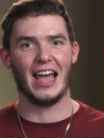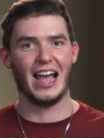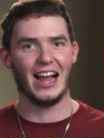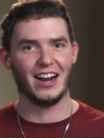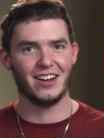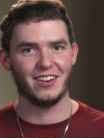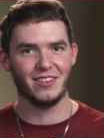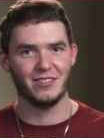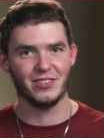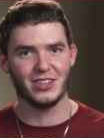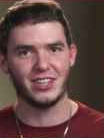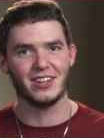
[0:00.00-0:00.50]

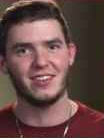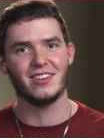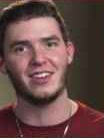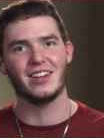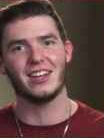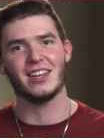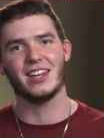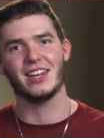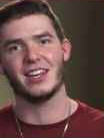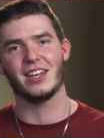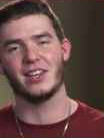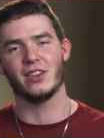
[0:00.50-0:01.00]
actively
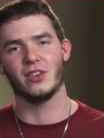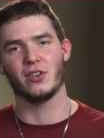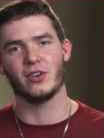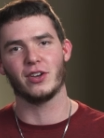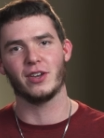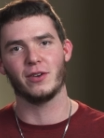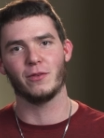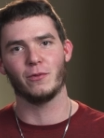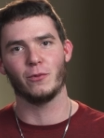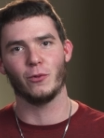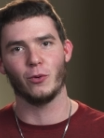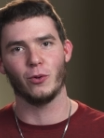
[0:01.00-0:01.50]
seeking and
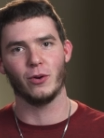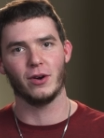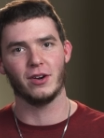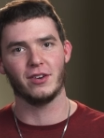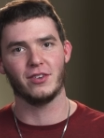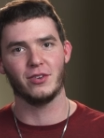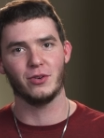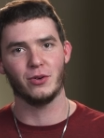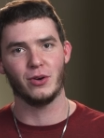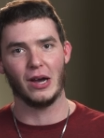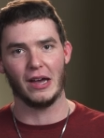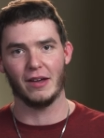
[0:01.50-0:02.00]
looking forward
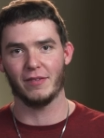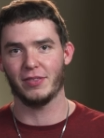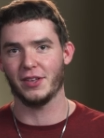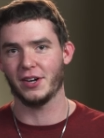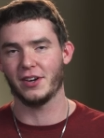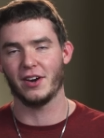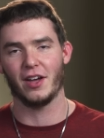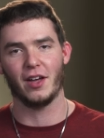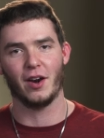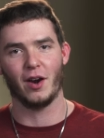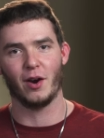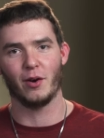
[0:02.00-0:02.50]
to if they're
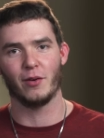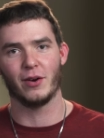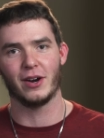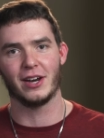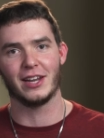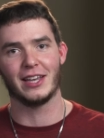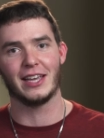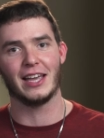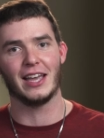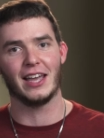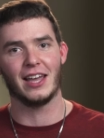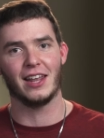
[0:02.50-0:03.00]
not
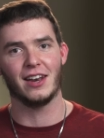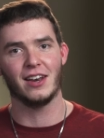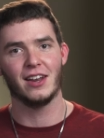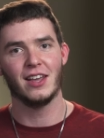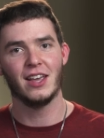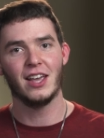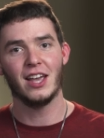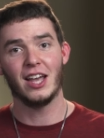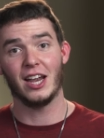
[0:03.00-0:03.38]
already in.